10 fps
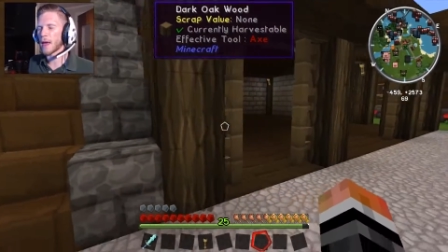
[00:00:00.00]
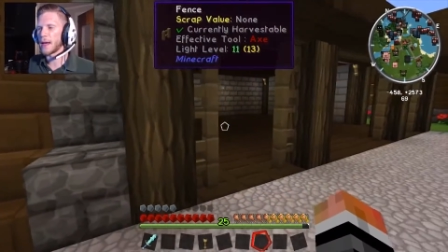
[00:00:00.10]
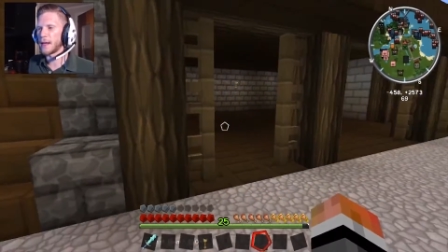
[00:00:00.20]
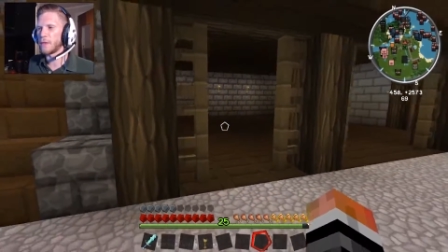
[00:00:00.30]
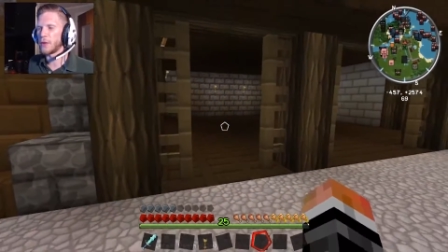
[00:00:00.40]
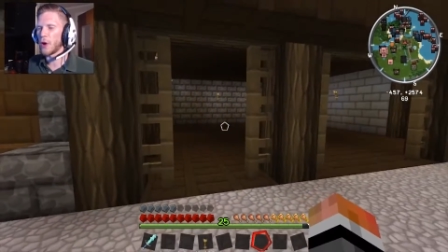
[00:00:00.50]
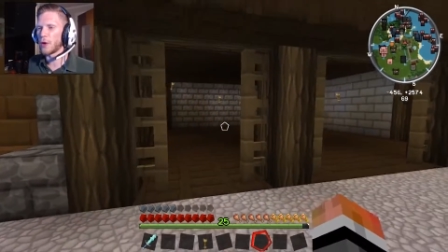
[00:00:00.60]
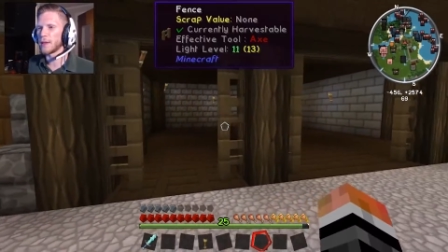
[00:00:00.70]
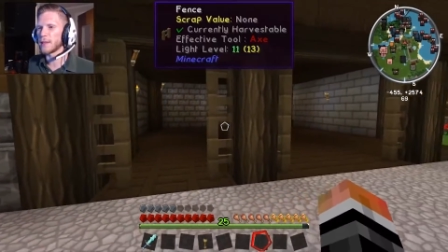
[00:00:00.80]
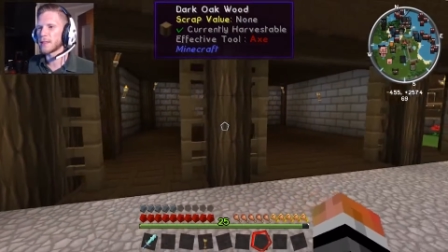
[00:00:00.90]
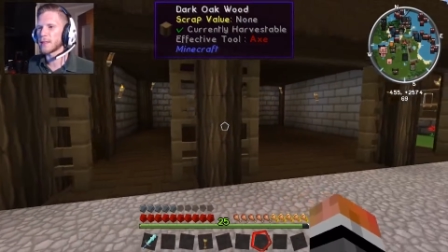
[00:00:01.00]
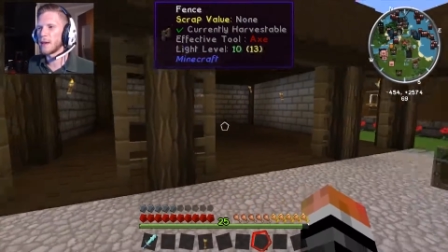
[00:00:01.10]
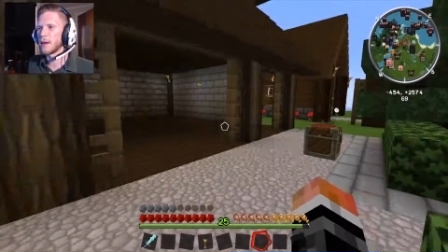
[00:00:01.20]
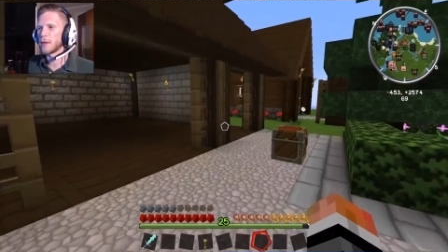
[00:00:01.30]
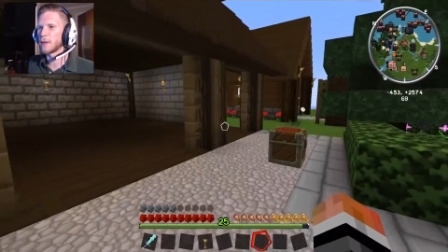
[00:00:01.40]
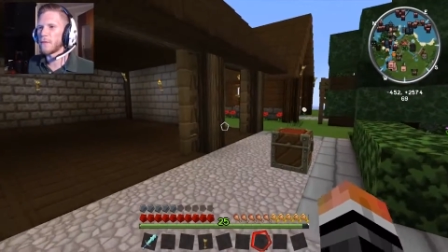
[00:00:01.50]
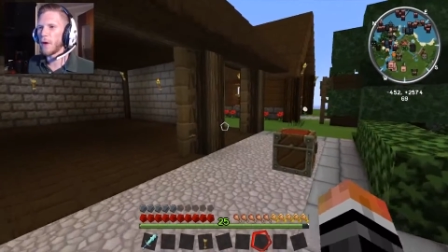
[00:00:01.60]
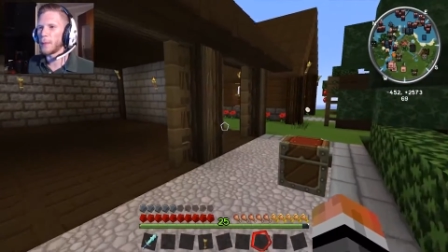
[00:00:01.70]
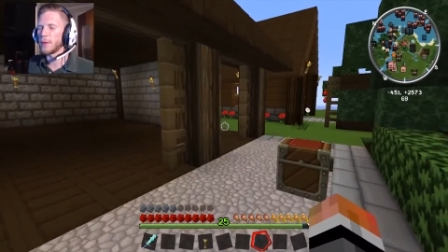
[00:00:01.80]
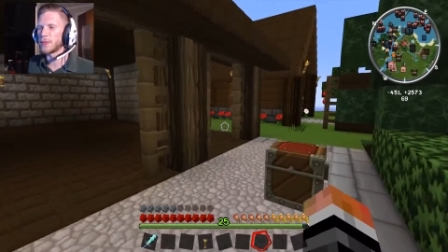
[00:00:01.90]
and if you notice, the
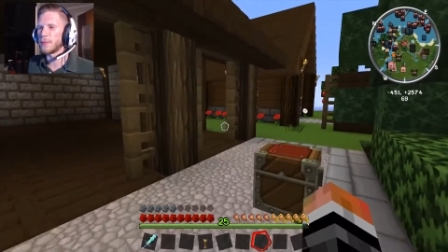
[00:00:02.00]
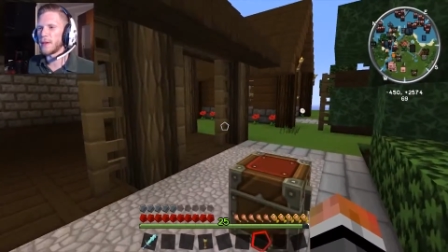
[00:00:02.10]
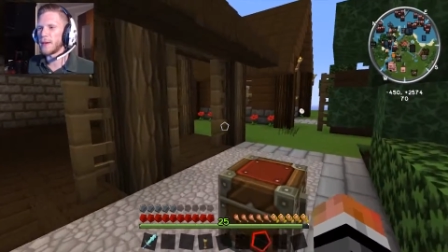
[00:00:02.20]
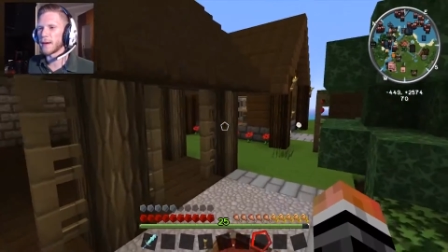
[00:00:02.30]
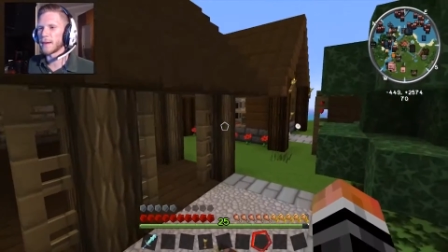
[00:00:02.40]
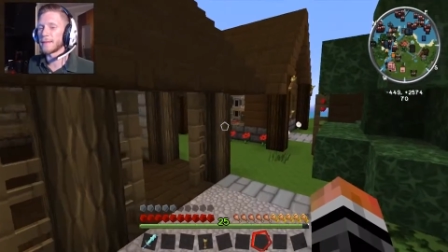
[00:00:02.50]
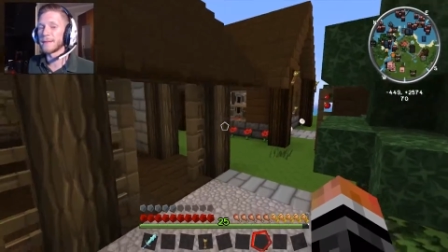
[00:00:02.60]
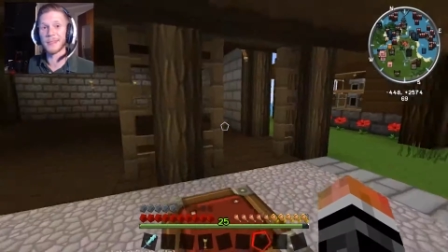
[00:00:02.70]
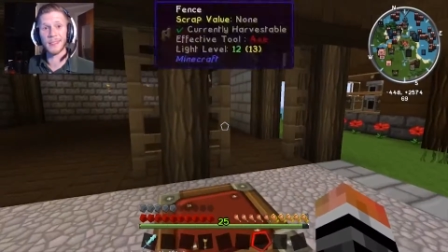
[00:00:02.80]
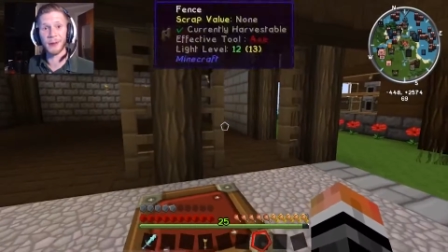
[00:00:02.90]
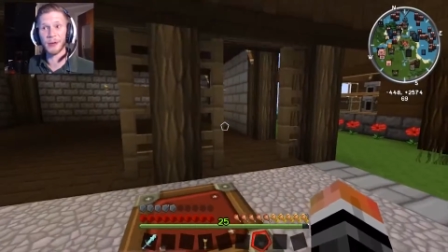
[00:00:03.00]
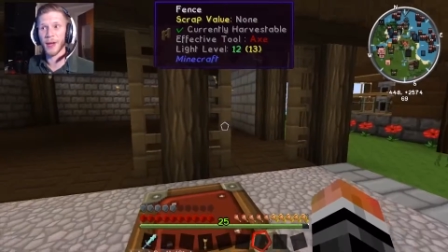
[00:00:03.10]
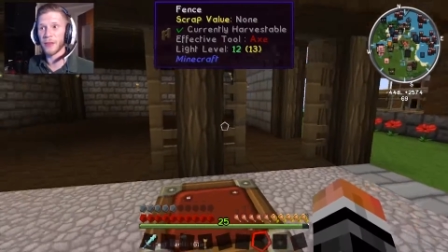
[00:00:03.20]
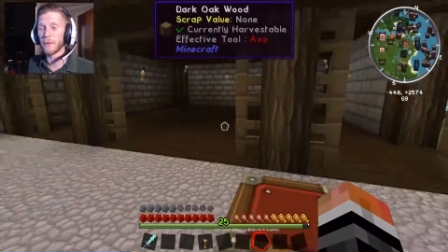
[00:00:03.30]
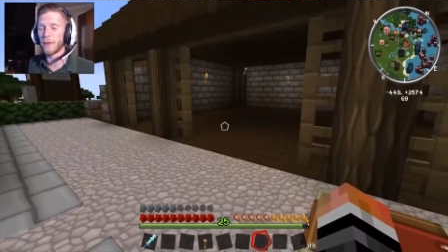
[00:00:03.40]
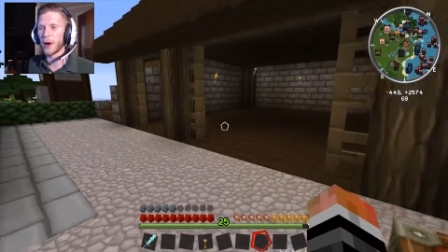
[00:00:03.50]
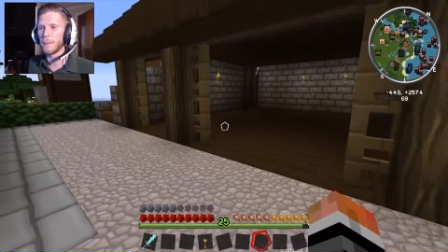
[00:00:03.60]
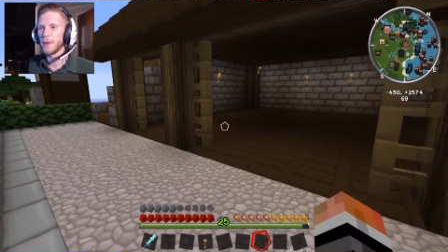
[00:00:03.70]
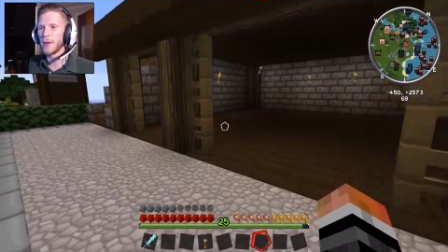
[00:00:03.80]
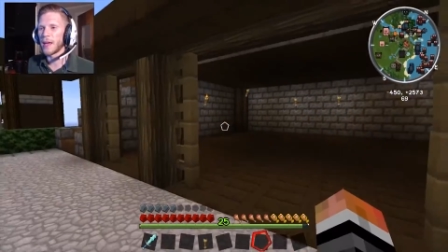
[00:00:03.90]
farm used to be here. So I took out the
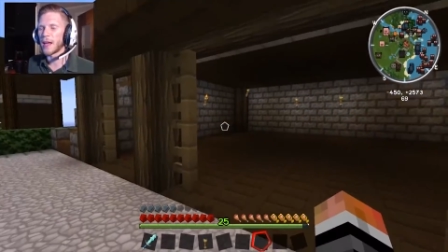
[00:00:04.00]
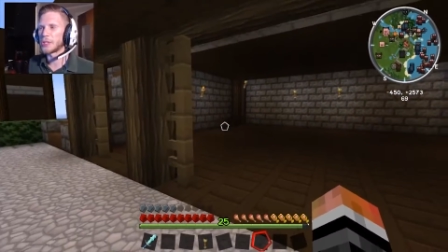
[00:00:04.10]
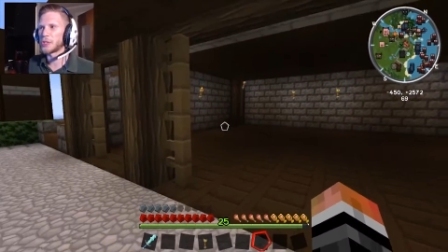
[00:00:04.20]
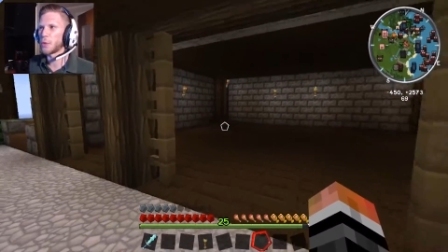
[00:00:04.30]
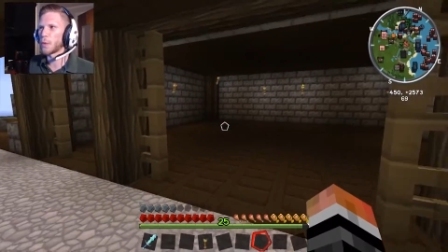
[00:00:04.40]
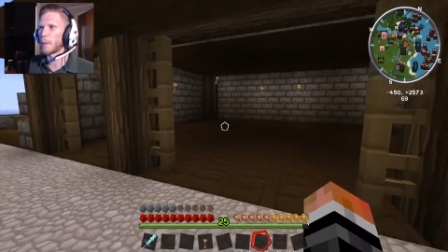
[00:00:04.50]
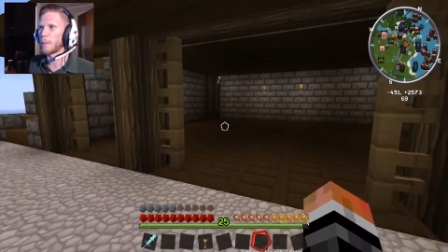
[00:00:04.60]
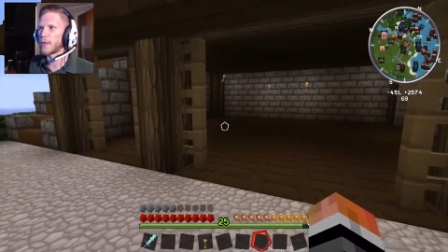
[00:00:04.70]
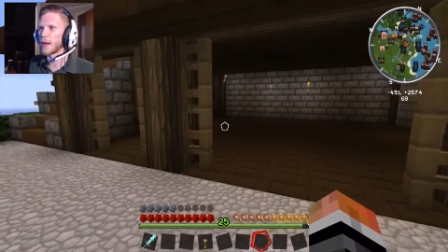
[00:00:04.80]
farm, and I'll show you where I moved